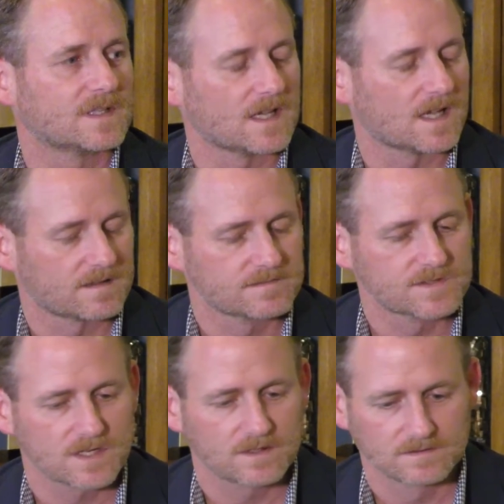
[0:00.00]
Yeah,
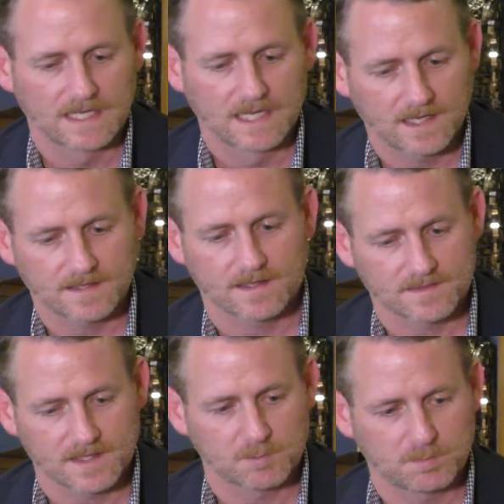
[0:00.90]
so I
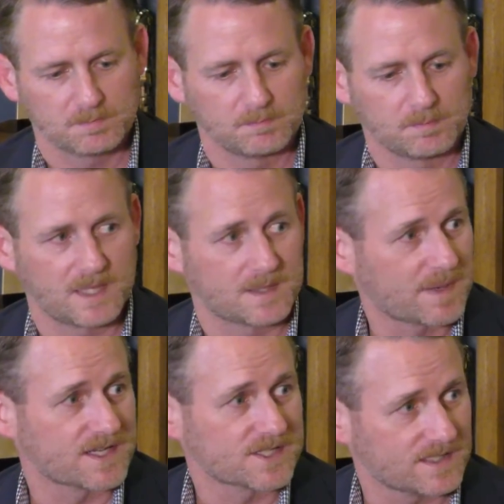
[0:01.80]
think being
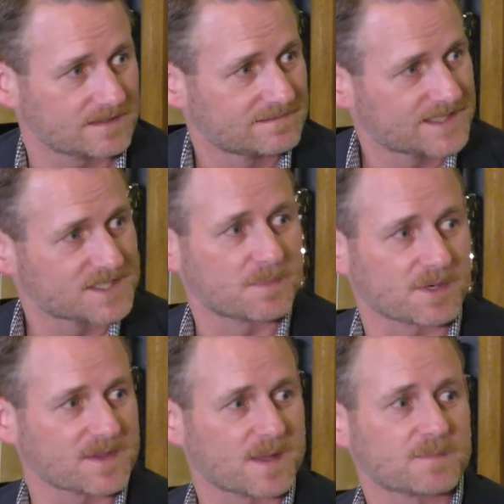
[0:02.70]
patient is a part
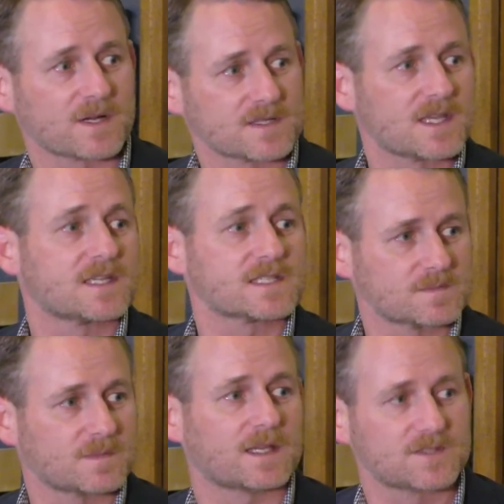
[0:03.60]
of that process,
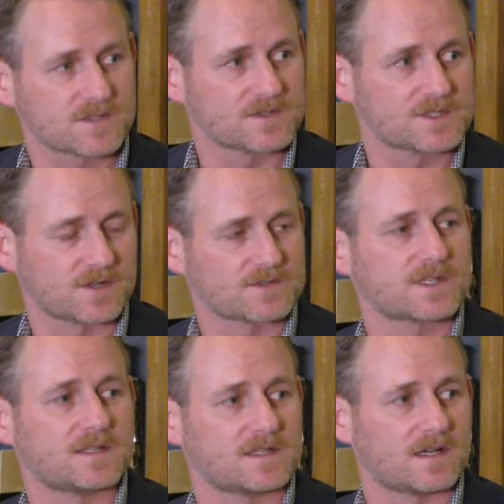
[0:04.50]
making sure that you
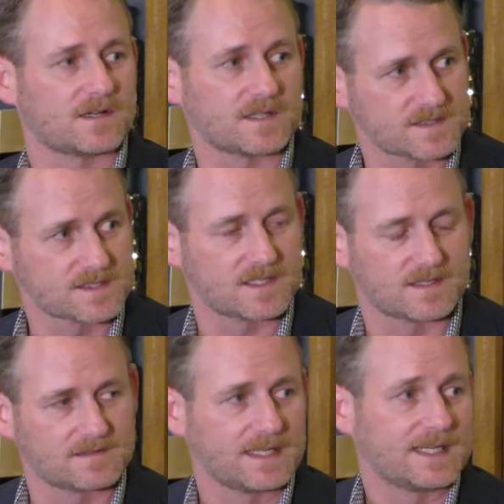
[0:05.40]
understand the audience
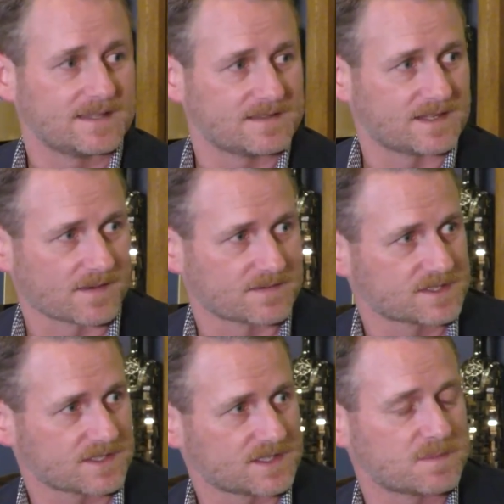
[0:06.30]
and then
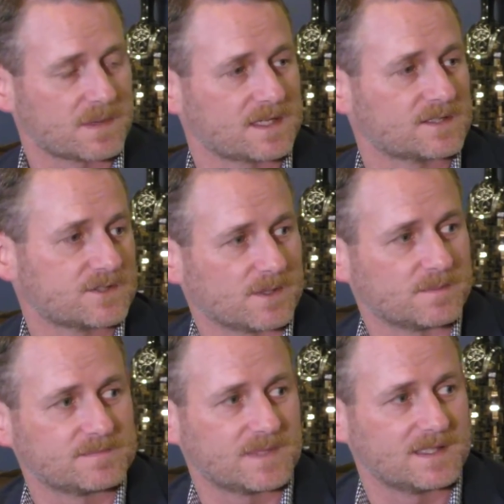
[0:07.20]
obviously speaking to
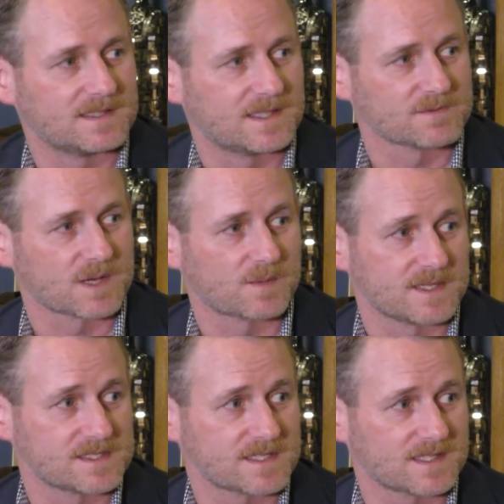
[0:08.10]
them in the right
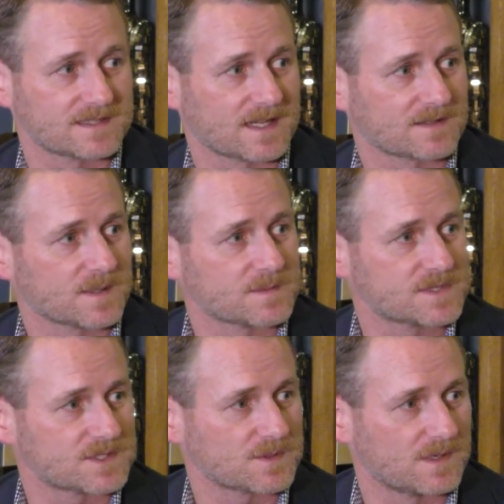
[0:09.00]
ways to get the outcomes
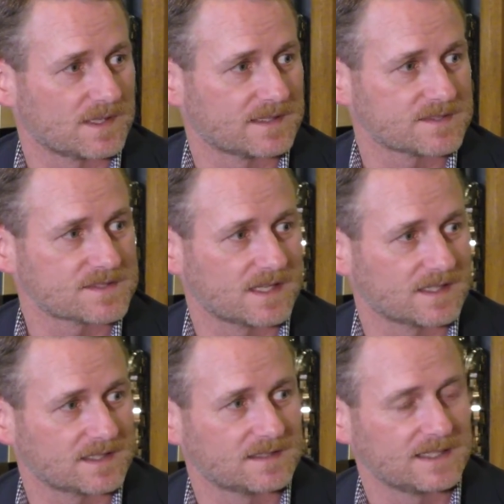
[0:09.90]
that you want.
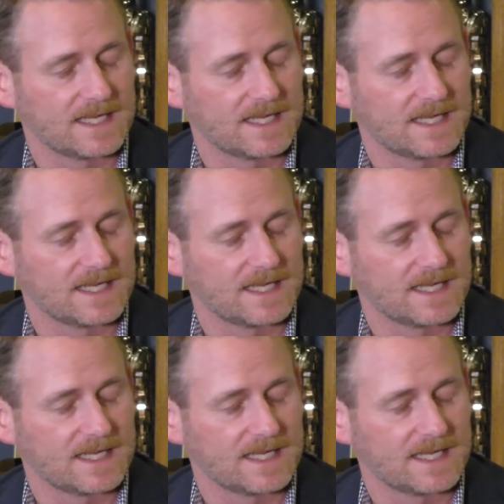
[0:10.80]
Outstanding.